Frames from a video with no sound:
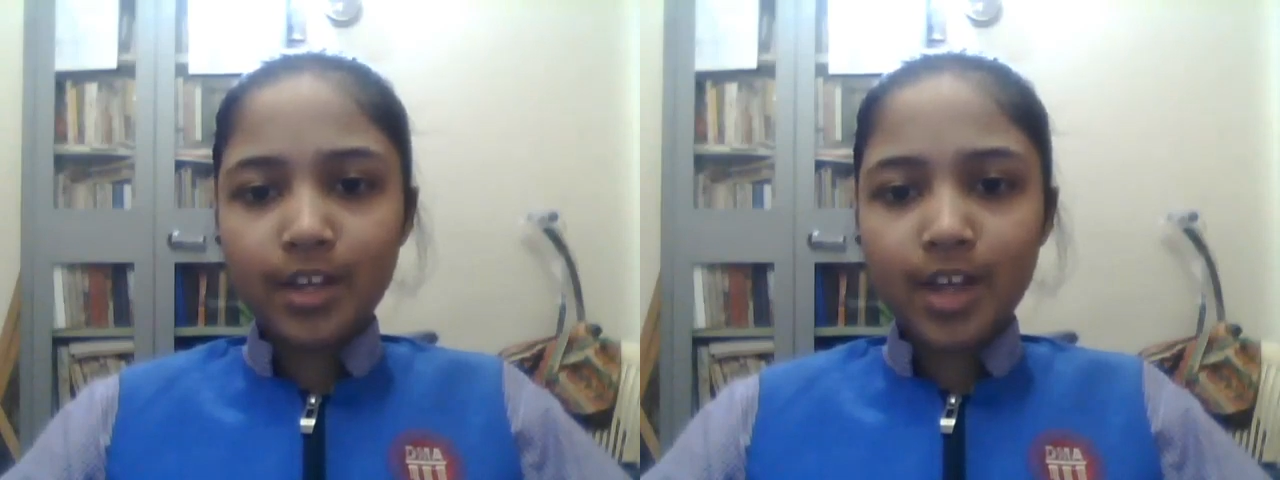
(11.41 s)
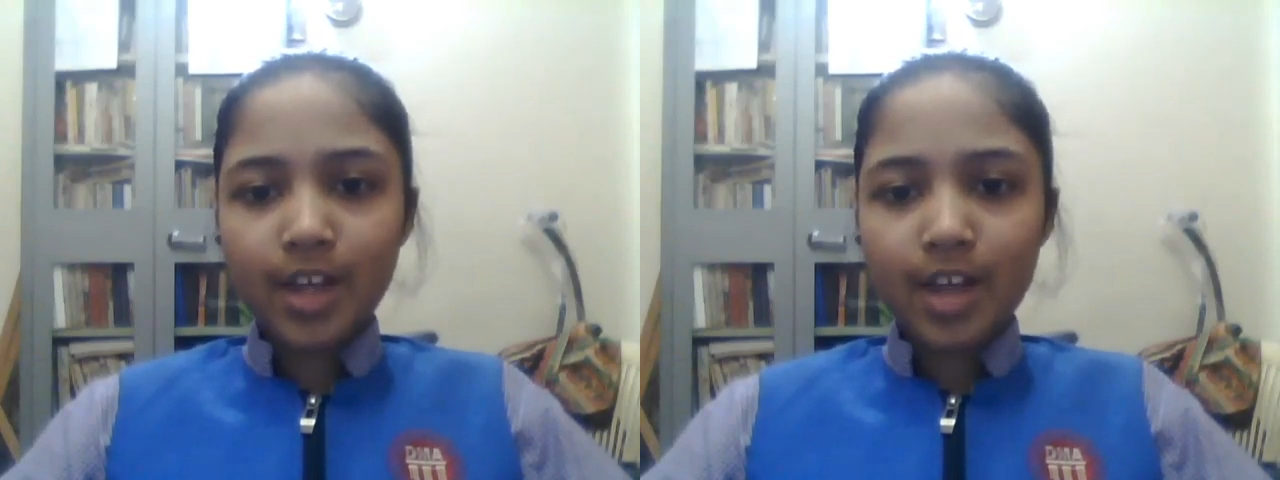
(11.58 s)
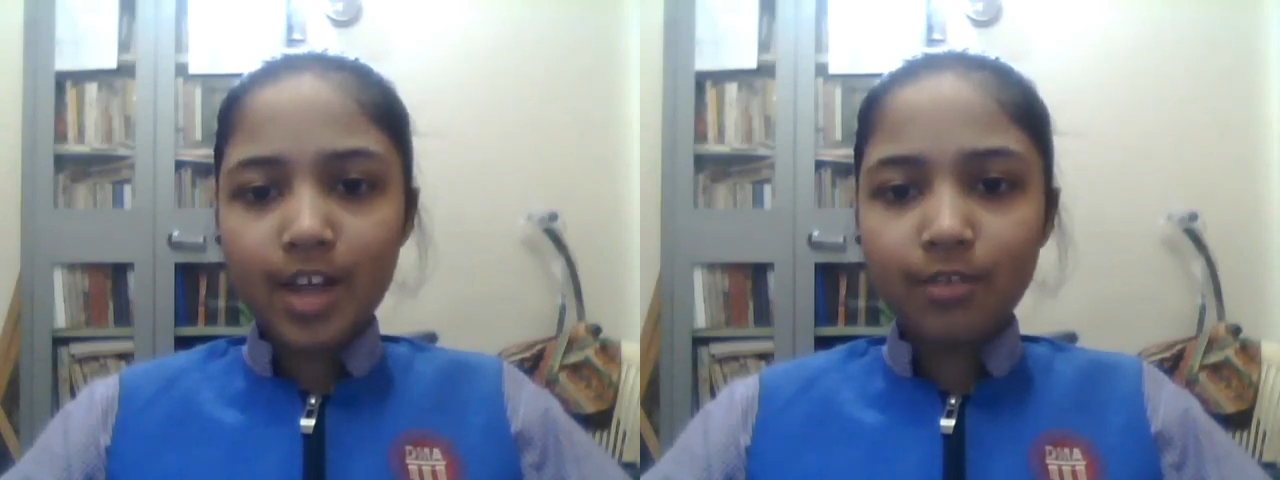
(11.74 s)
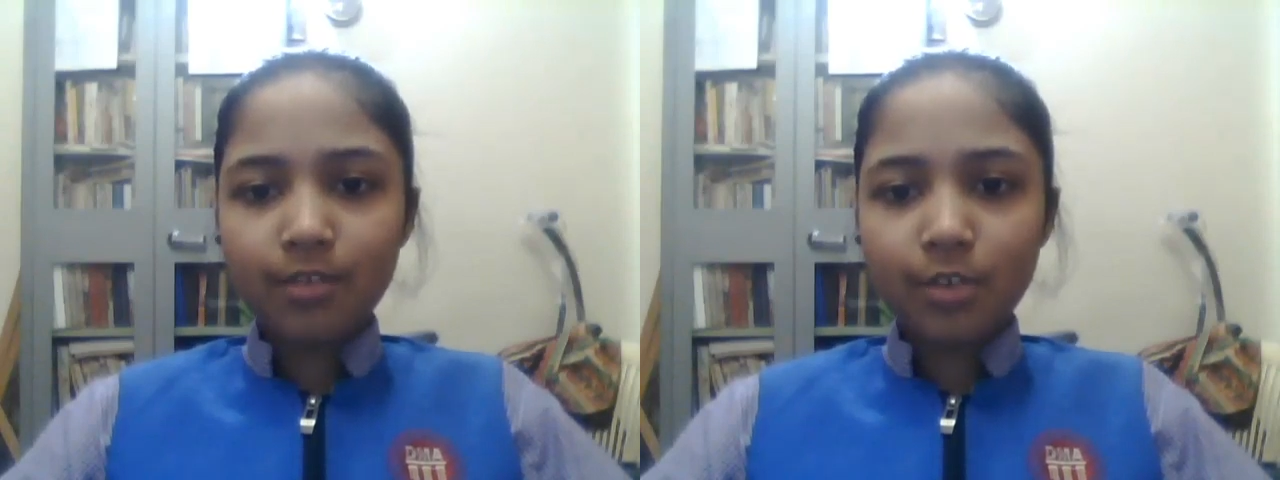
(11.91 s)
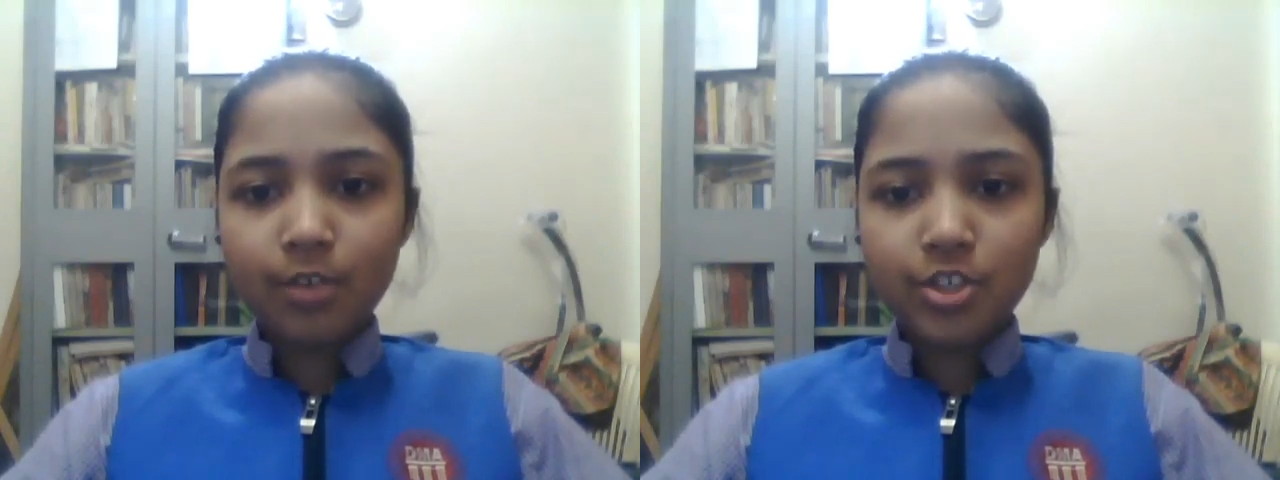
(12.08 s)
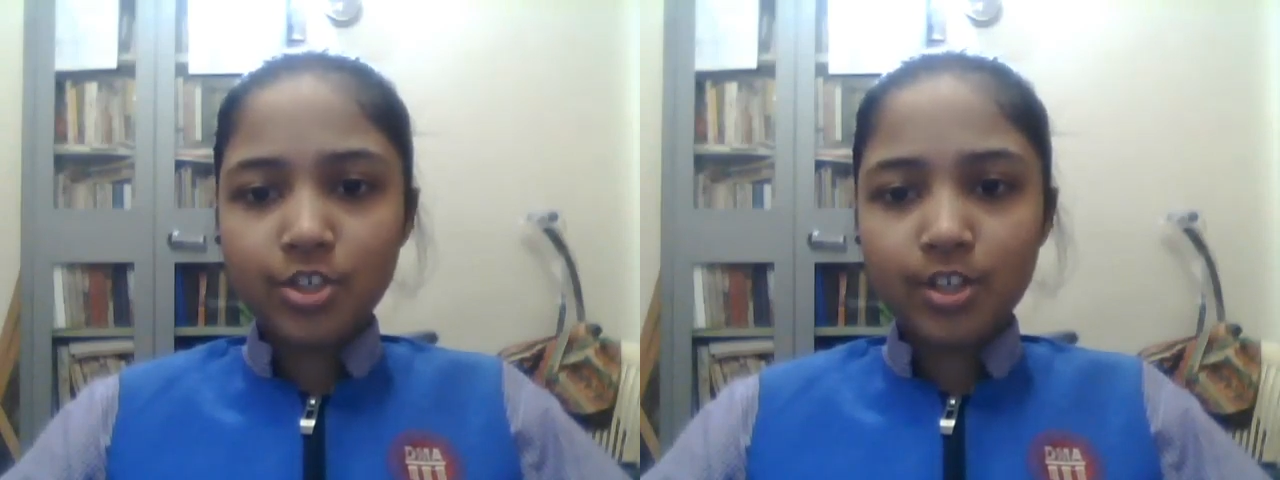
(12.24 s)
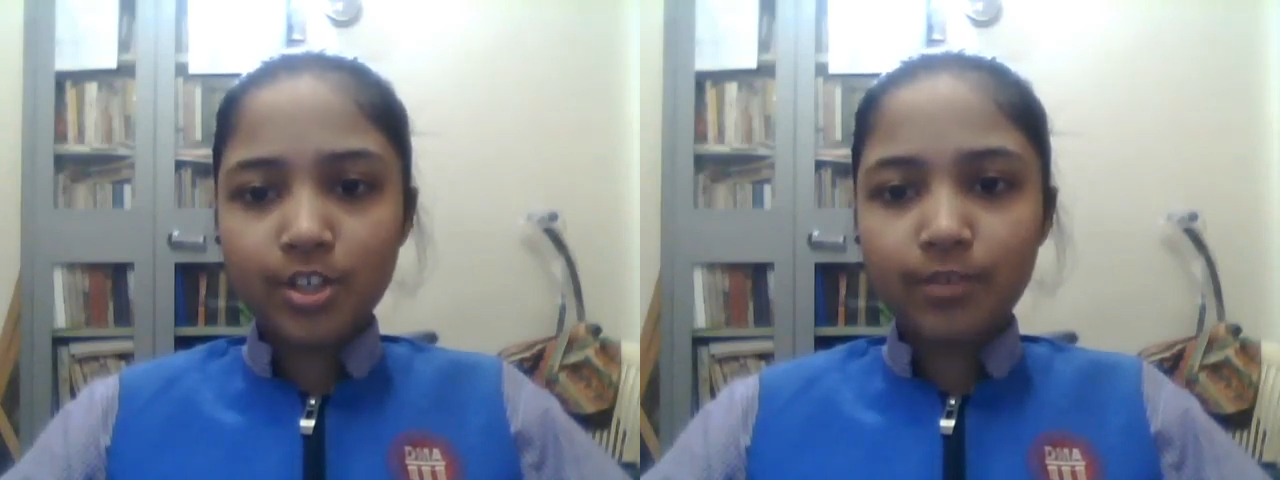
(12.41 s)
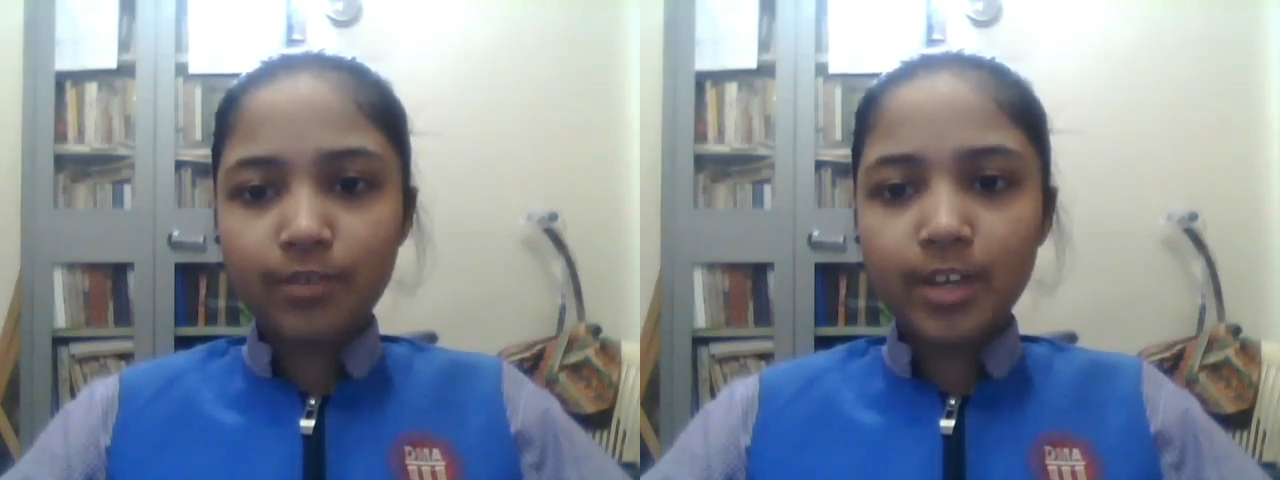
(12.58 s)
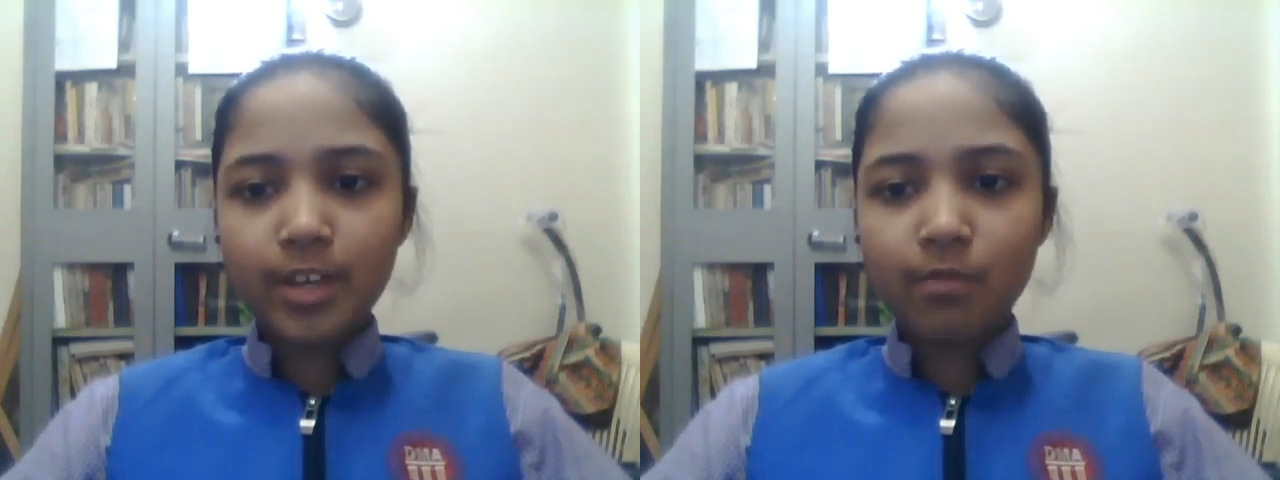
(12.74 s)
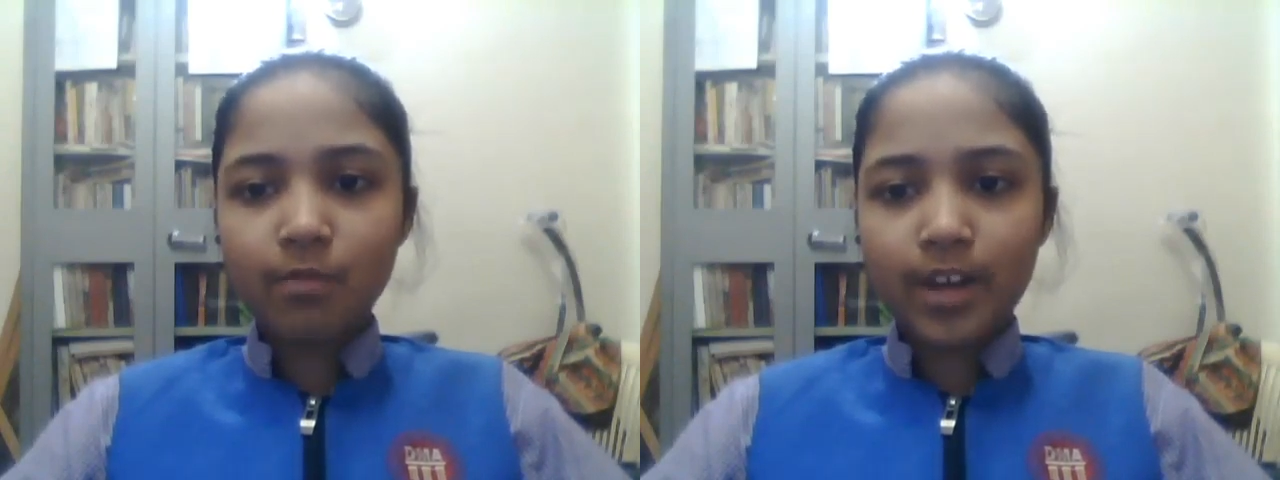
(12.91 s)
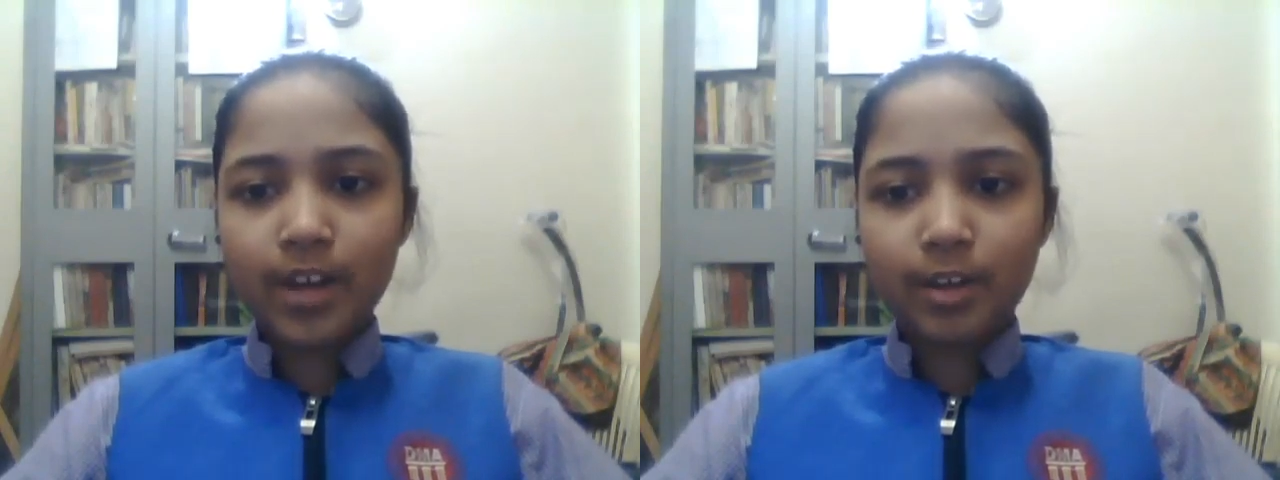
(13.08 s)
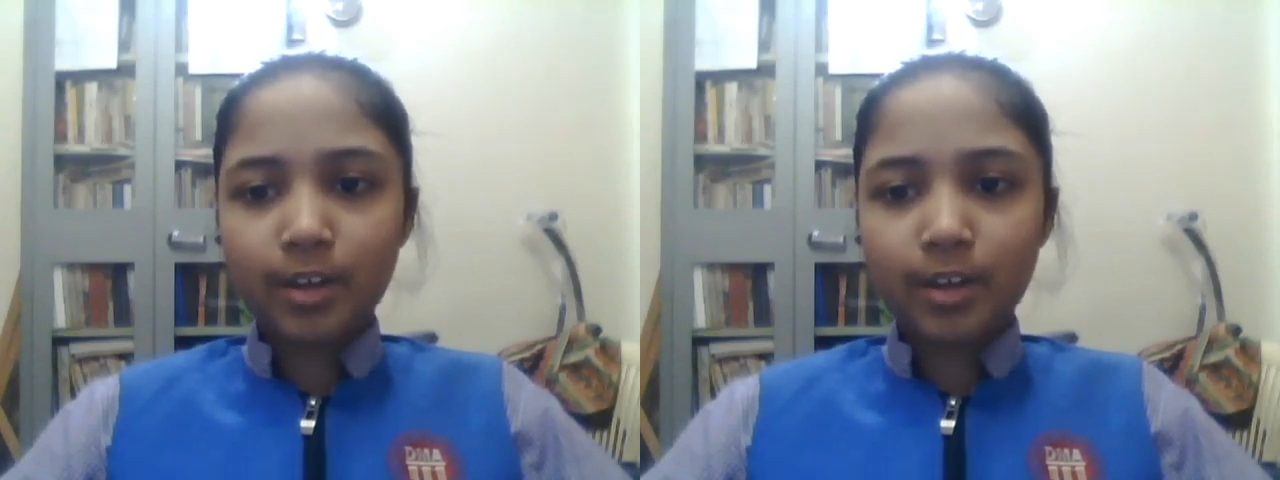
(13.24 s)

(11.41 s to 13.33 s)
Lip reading: and influential freedom fighter,